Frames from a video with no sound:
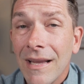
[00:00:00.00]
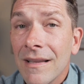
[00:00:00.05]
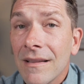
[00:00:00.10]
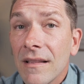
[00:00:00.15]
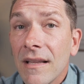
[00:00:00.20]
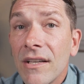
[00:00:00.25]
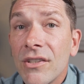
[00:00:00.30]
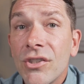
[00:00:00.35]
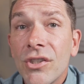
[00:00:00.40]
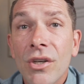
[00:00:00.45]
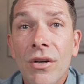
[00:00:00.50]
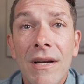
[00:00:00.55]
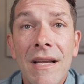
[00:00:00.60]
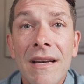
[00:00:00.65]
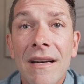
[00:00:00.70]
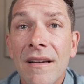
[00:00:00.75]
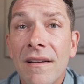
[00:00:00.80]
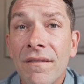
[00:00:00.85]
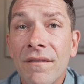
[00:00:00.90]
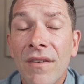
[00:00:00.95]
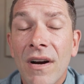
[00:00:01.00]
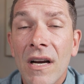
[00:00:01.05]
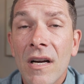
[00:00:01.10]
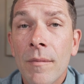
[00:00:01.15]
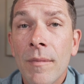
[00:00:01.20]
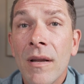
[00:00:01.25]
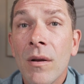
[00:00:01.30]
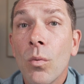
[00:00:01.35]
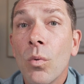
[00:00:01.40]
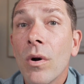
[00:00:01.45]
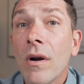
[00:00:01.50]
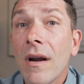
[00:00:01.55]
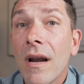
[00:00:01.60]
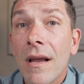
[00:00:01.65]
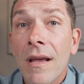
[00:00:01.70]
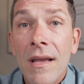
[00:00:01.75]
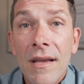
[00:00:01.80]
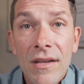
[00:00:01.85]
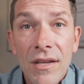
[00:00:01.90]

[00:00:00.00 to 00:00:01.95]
unless you're in an environment where,